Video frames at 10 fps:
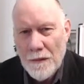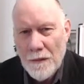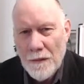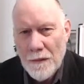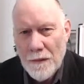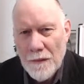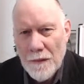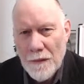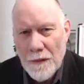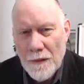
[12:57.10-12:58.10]

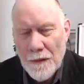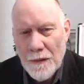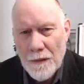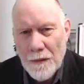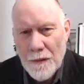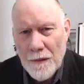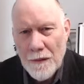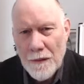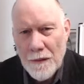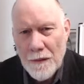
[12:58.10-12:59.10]

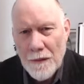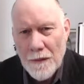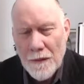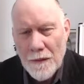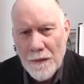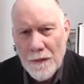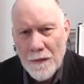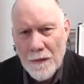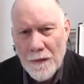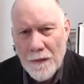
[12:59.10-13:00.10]

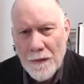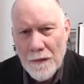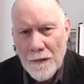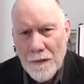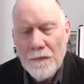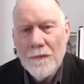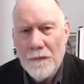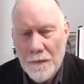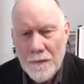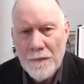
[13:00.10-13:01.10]

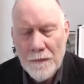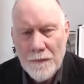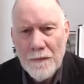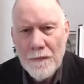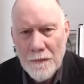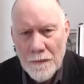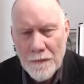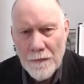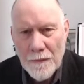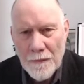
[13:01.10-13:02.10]

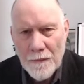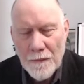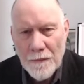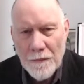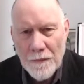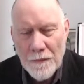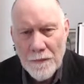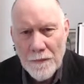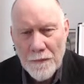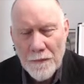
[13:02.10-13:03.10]

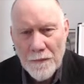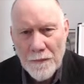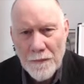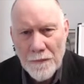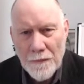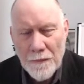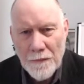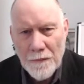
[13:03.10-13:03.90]
No words are spoken by the person on screen.